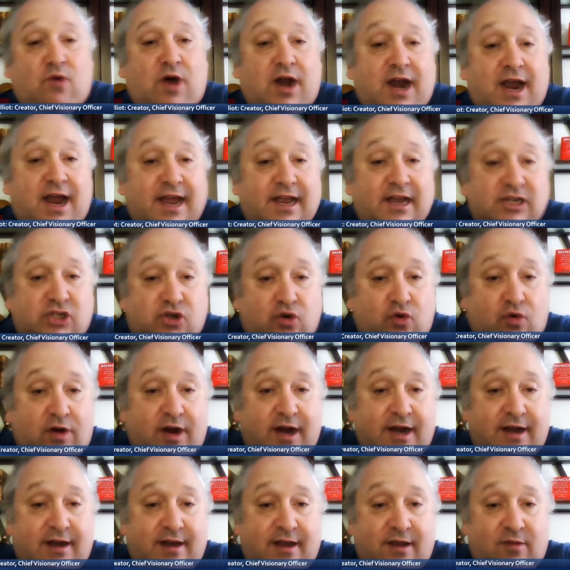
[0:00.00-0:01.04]
what I
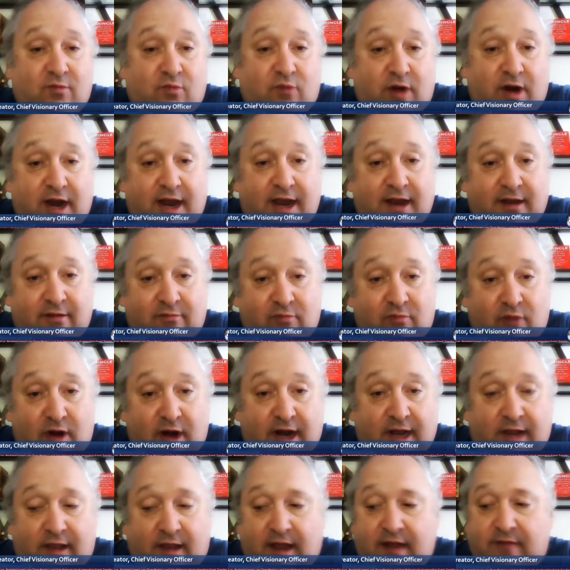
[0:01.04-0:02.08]
enjoyed and what I
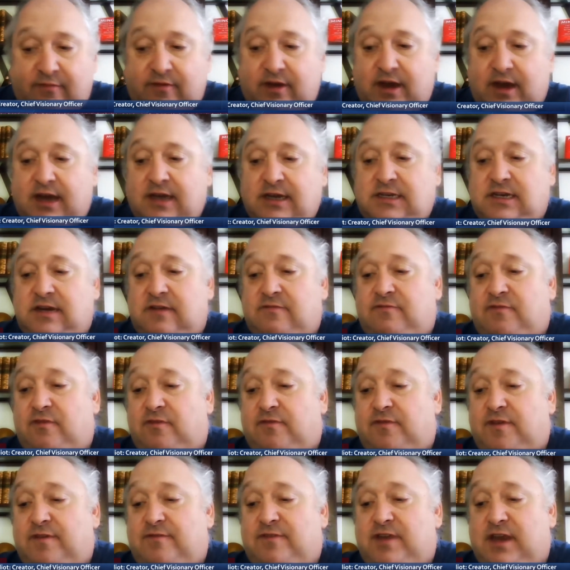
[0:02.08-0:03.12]
loved. And I did it for
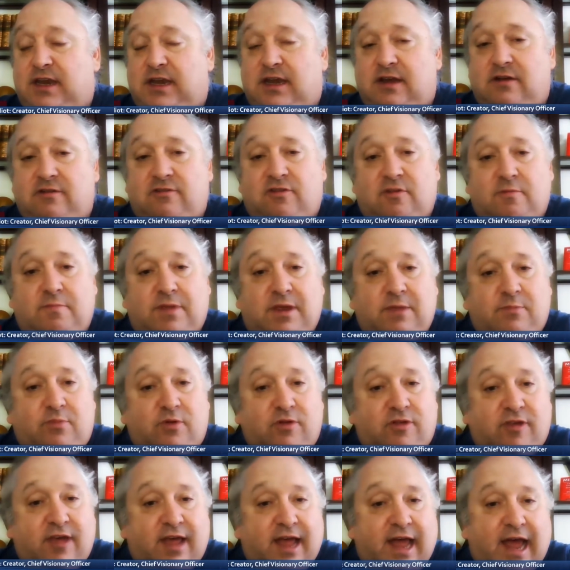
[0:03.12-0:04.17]
15 years. And people
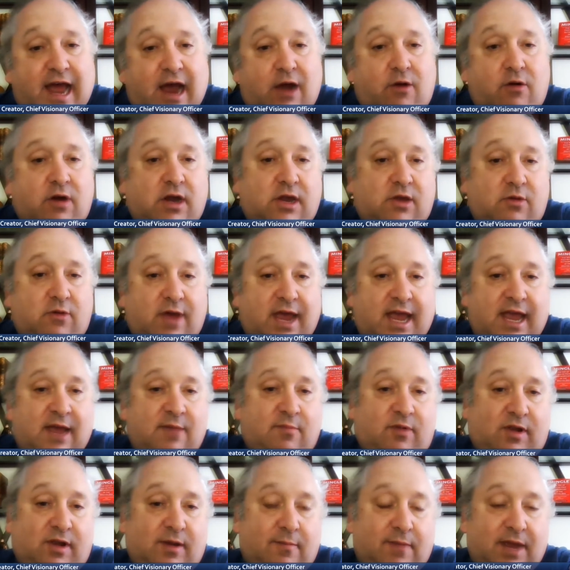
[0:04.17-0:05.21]
would say, "How are you
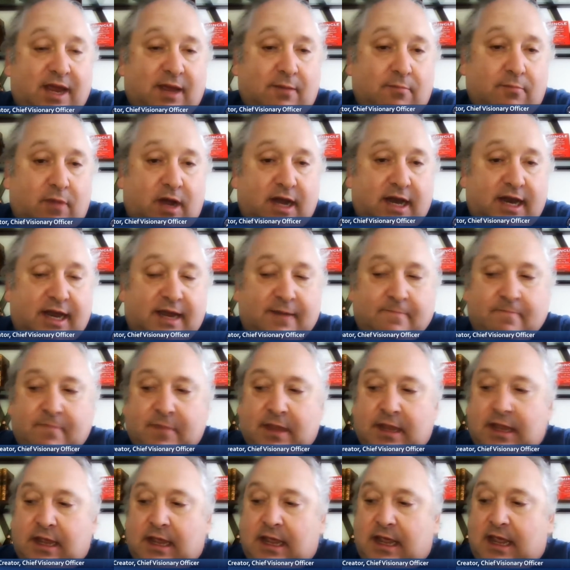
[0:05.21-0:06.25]
able to make money?"
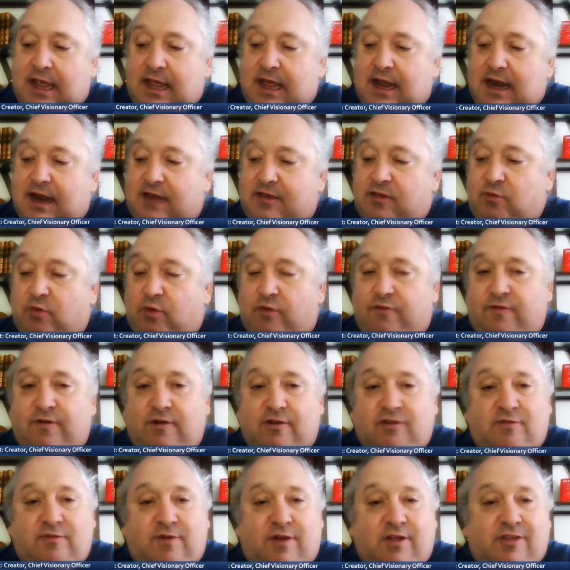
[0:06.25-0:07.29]
I said, well,
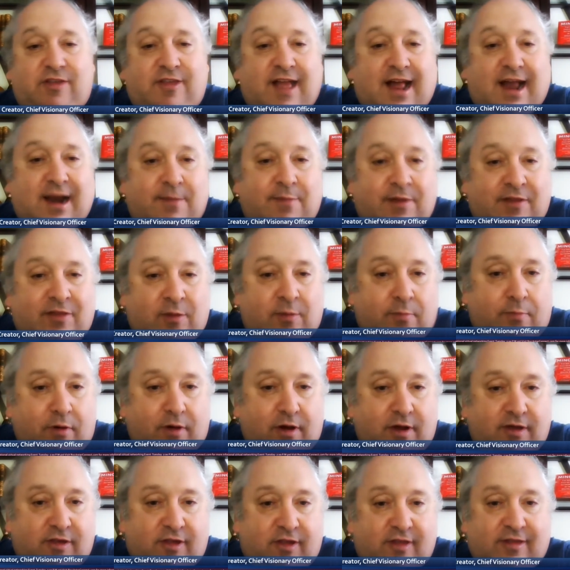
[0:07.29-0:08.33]
first of all, it's not about the
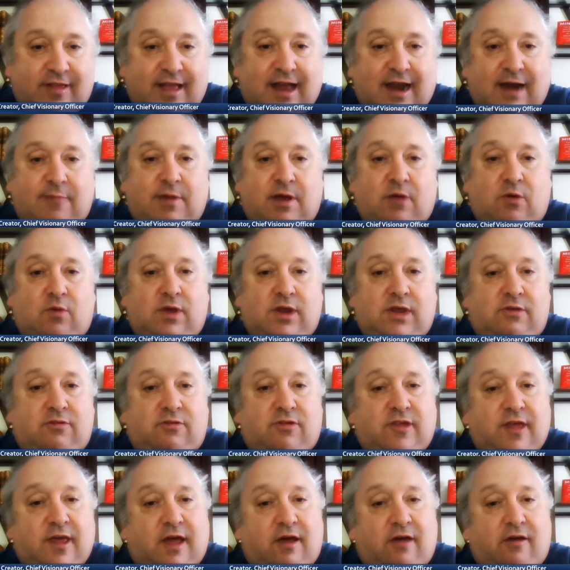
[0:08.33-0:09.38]
books. It's not about what you
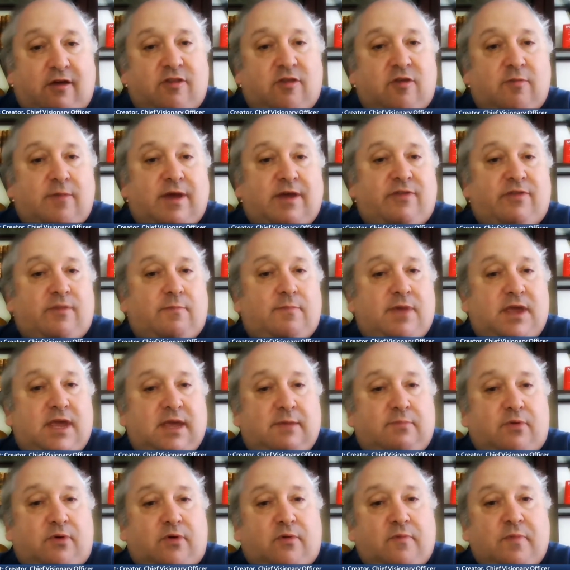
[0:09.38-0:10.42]
sell. It's about the
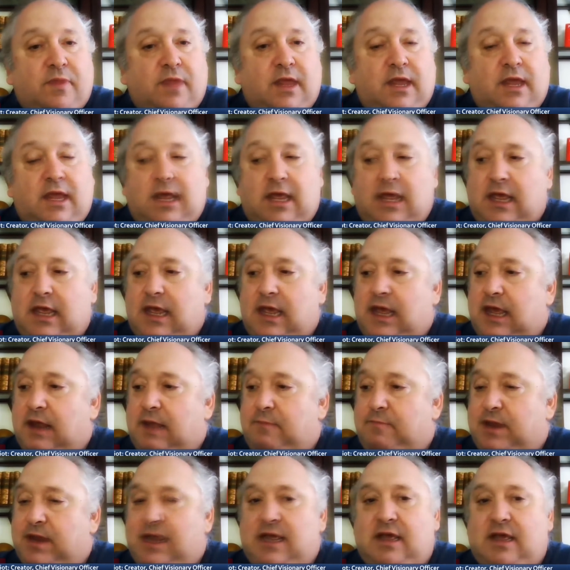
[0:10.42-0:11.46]
people.
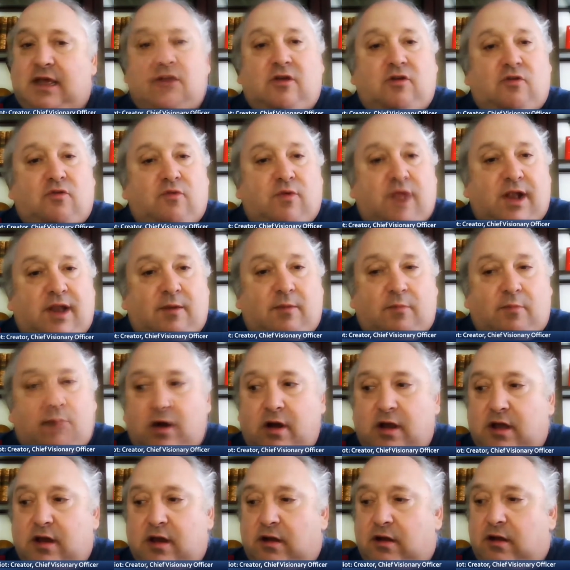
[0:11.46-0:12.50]
And being a guerrilla
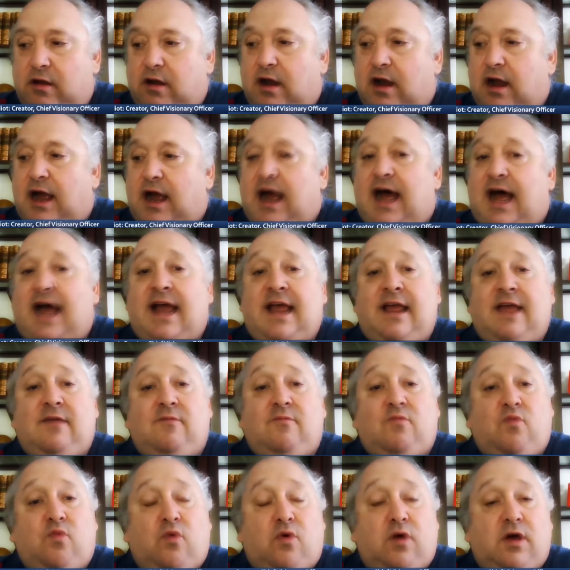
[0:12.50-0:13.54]
marketer, I
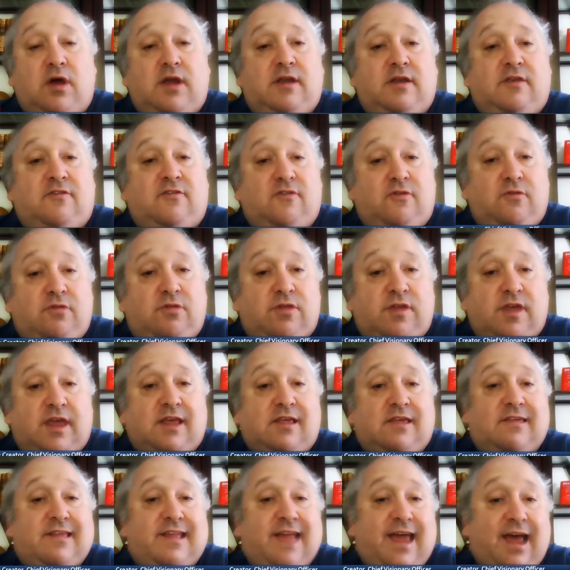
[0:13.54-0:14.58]
would do
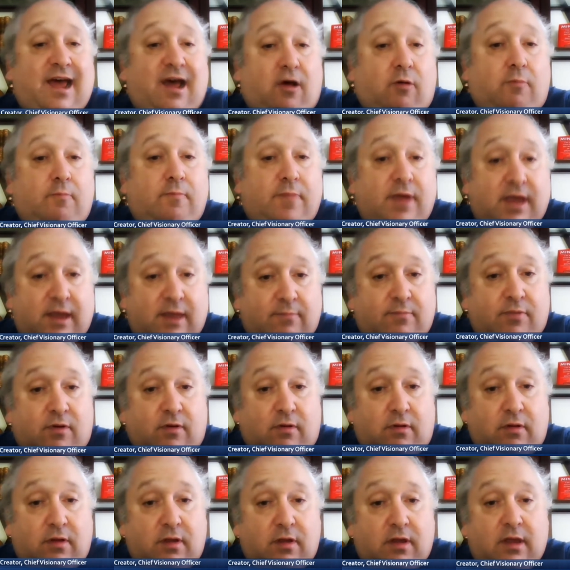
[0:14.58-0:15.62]
things to help
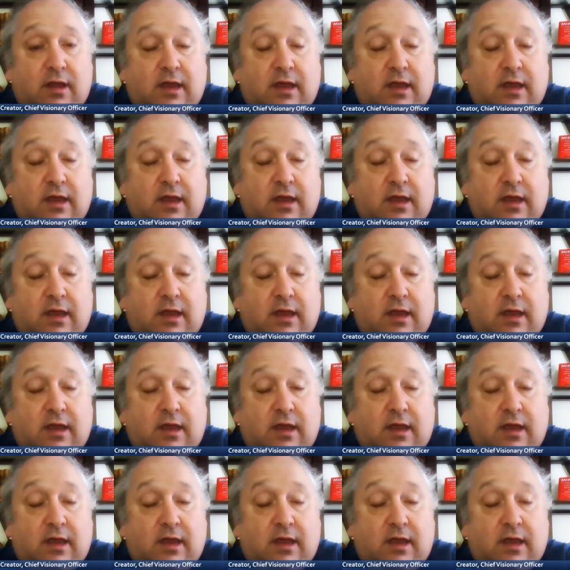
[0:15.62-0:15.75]
people,